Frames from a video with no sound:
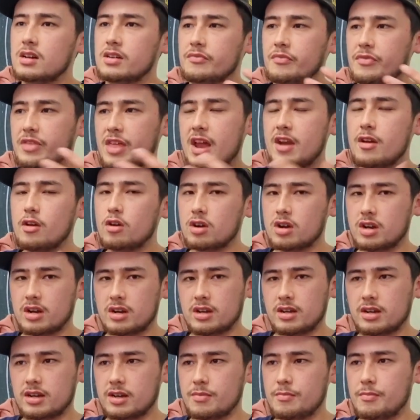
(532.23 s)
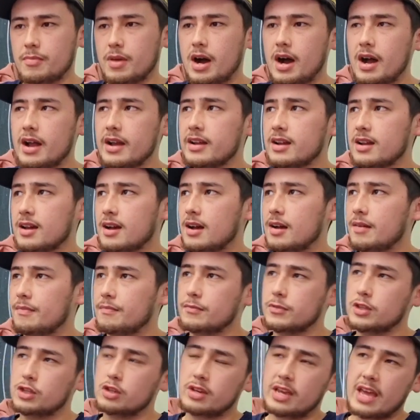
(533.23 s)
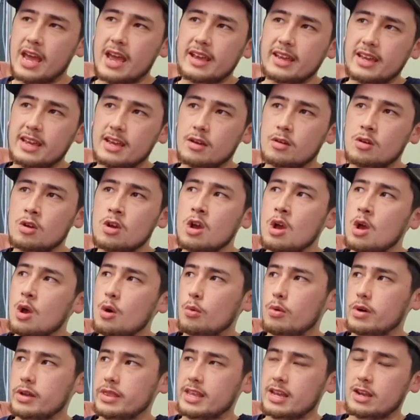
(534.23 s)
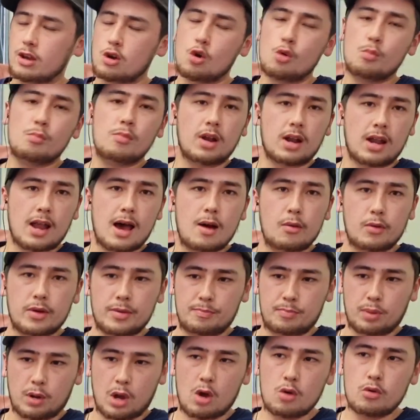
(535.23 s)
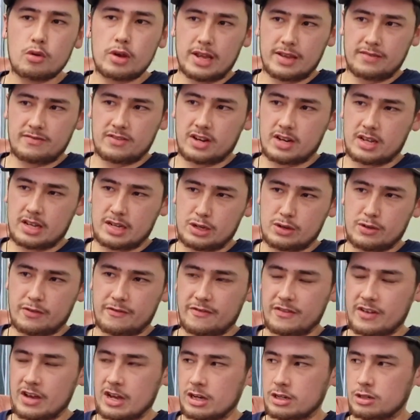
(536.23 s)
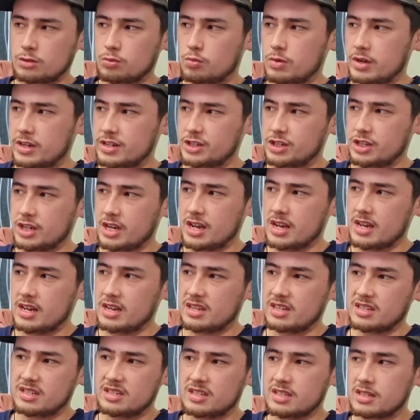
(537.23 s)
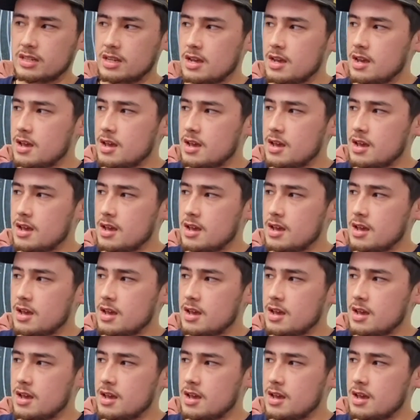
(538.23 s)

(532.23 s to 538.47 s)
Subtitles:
they're not going to combine. You can get what they call Malawi bloat even in your fish, which is